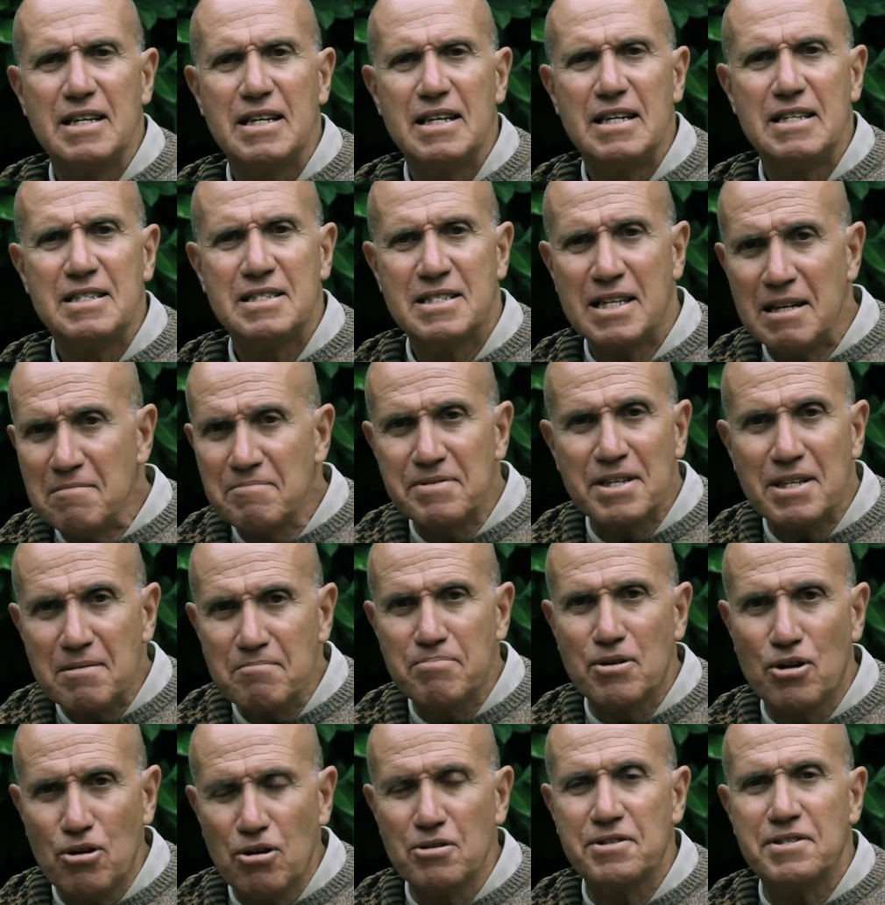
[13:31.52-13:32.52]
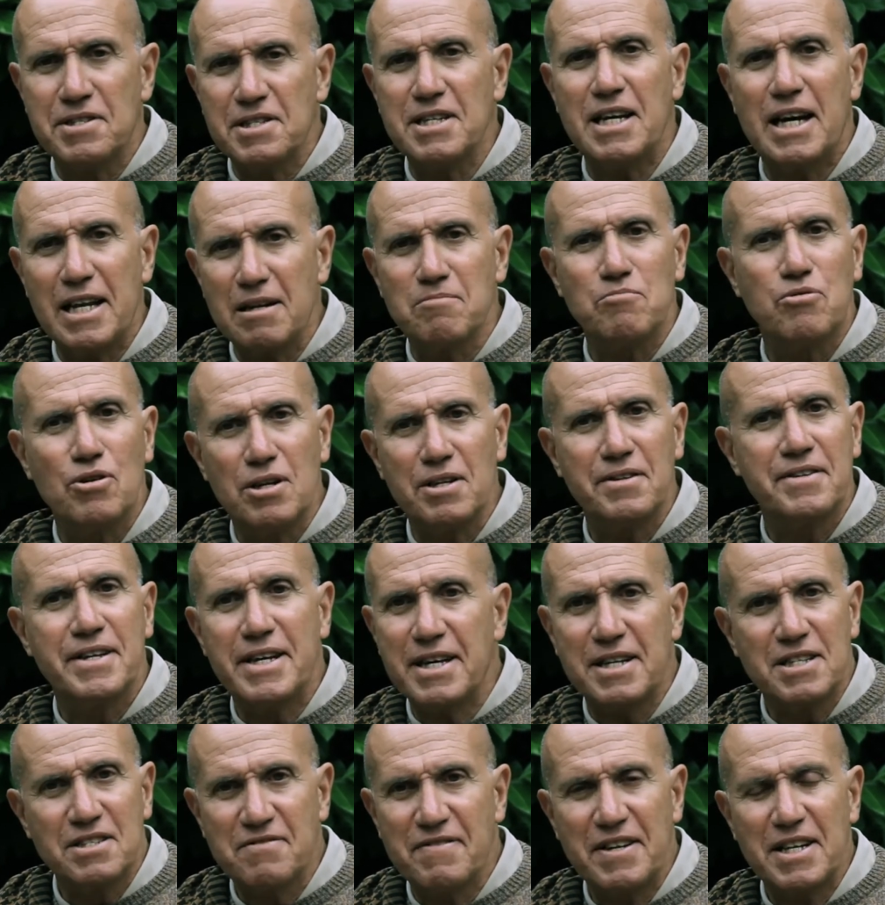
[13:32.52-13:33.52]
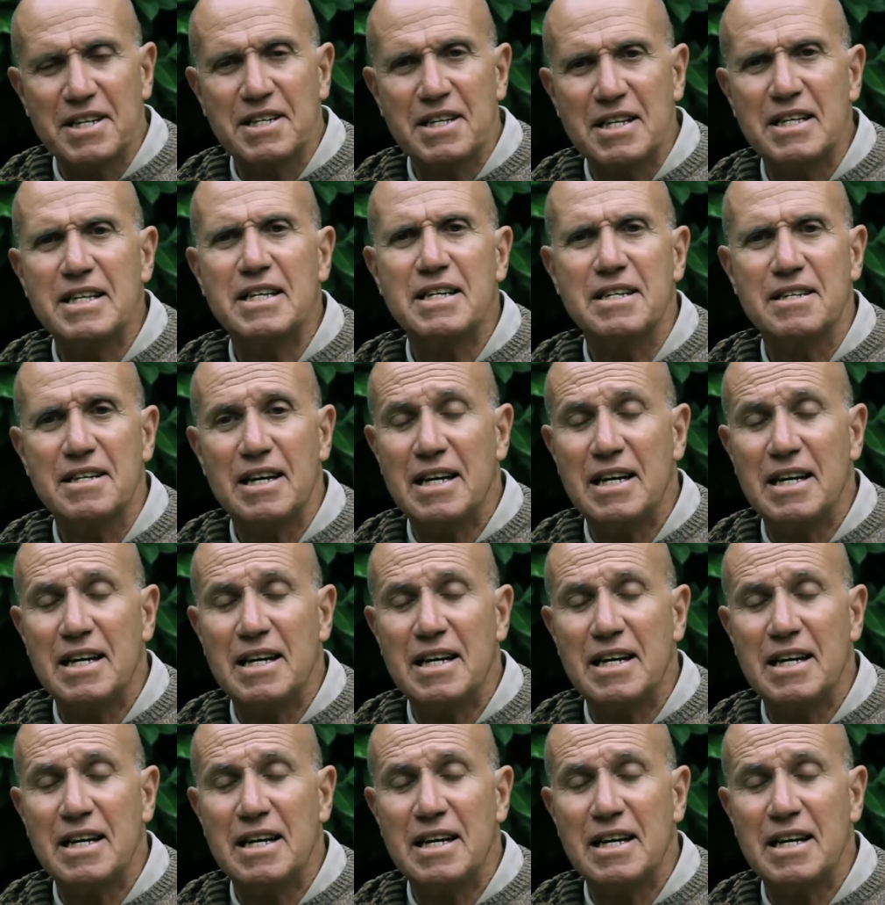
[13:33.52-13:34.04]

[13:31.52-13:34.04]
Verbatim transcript: Something brought the Arab world there, it's very clear,